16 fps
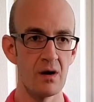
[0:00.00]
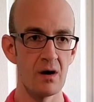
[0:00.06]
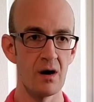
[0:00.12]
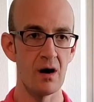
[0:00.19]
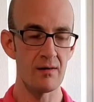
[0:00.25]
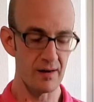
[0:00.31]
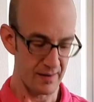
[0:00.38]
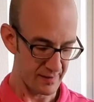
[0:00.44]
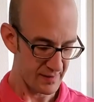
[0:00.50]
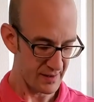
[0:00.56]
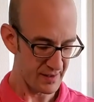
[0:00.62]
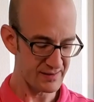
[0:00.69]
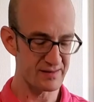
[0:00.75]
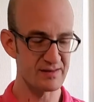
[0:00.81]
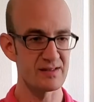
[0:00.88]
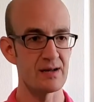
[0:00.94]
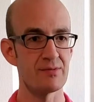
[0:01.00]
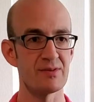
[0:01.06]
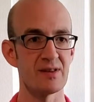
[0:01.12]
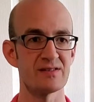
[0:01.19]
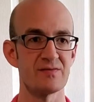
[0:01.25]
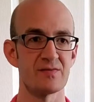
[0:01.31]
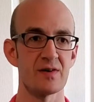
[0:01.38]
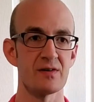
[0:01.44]
All right, the next example
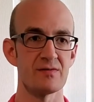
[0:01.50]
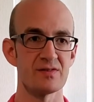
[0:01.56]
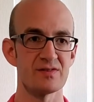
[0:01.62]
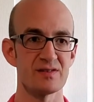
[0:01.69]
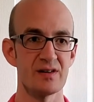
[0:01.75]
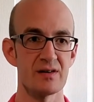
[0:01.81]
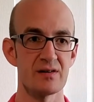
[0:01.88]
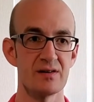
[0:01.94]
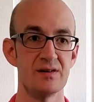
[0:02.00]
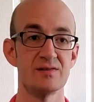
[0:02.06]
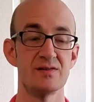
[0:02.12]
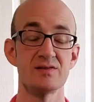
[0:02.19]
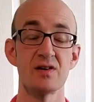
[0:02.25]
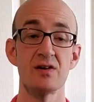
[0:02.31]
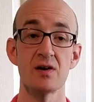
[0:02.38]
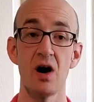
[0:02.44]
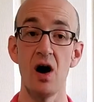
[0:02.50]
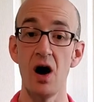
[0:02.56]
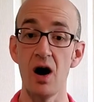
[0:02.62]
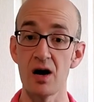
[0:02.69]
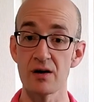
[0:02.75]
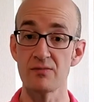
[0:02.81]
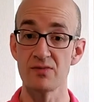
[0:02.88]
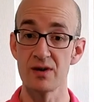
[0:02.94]
that's in front of us here is the song
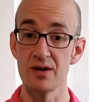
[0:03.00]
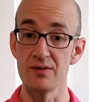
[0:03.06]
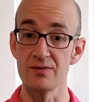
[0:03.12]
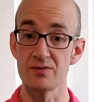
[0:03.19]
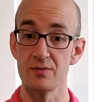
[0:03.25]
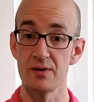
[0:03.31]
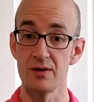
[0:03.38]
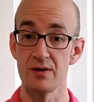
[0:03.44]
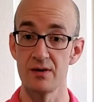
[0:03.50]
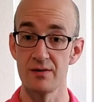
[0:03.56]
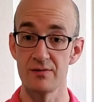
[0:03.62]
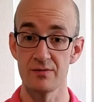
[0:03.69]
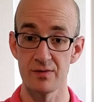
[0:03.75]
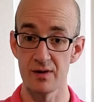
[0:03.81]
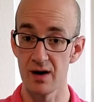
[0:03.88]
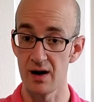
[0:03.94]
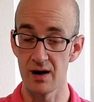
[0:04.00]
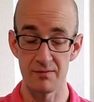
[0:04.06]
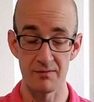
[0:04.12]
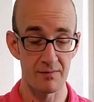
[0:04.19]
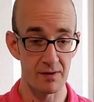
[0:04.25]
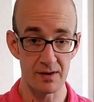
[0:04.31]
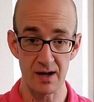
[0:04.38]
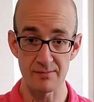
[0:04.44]
Autumn Leaves, one of
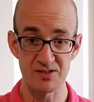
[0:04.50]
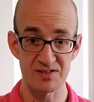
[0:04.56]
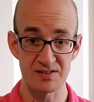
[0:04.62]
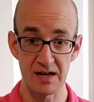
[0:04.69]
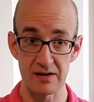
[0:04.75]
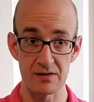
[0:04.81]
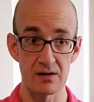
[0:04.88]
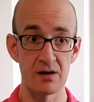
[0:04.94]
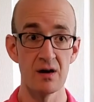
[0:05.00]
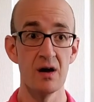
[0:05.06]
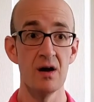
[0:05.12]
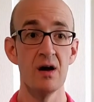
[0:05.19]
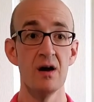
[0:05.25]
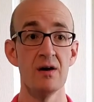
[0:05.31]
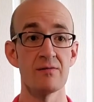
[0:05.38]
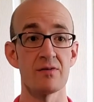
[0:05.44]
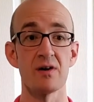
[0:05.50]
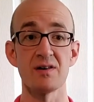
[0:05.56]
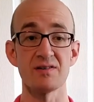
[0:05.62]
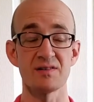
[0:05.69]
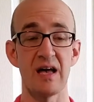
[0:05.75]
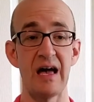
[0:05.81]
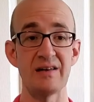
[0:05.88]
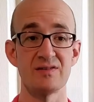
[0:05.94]
very common standard for
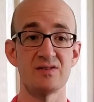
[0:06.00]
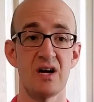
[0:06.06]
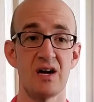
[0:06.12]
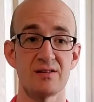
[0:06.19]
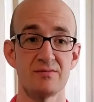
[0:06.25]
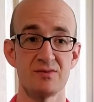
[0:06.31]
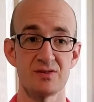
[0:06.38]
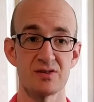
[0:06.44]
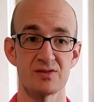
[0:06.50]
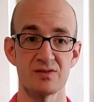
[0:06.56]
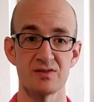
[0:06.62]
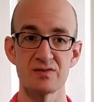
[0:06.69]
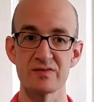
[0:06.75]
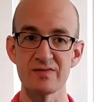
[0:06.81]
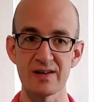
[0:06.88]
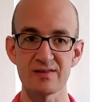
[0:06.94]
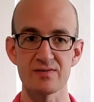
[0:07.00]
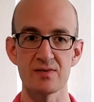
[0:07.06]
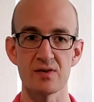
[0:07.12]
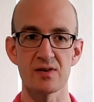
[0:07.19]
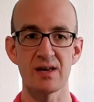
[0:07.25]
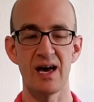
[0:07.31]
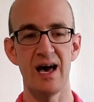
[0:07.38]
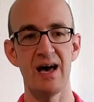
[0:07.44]
us as jazz musicians. Let's
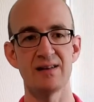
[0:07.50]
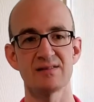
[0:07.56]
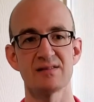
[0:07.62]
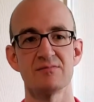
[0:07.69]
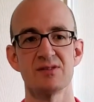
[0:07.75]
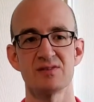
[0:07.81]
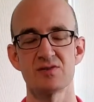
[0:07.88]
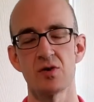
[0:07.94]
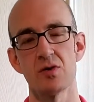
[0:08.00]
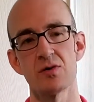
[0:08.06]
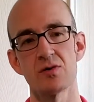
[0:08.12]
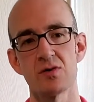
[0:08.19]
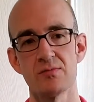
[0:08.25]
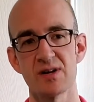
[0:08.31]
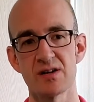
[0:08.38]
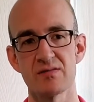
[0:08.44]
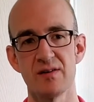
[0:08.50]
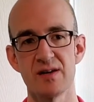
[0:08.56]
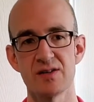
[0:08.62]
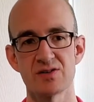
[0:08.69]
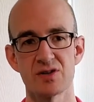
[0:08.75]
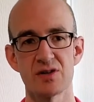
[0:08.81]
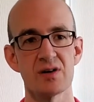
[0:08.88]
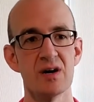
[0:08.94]
look at some of this chord
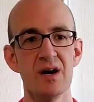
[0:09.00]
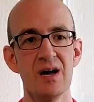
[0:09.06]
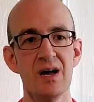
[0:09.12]
nomenclature